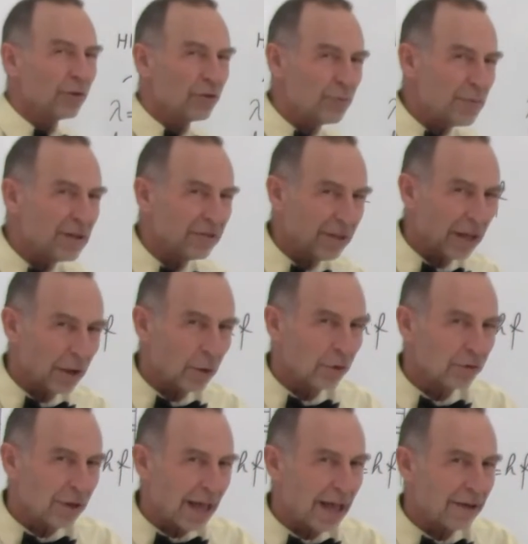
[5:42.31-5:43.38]
which means they
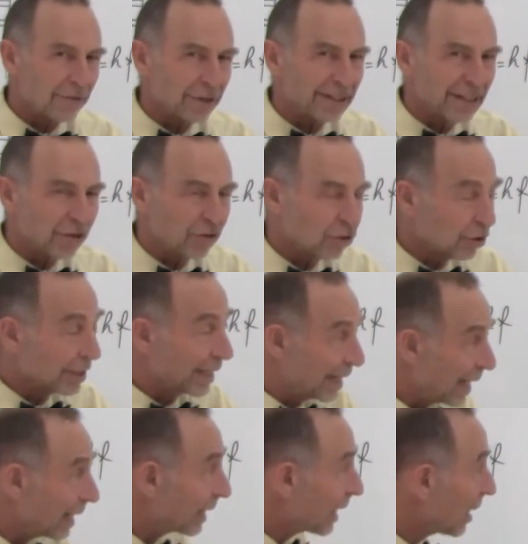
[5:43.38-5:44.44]
also have additional
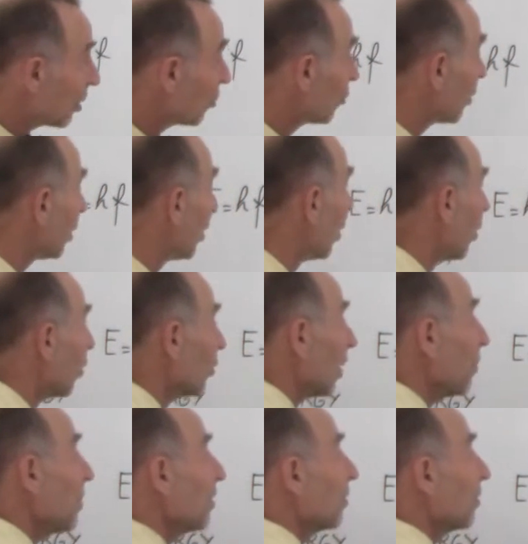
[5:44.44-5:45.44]
kinetic energy. That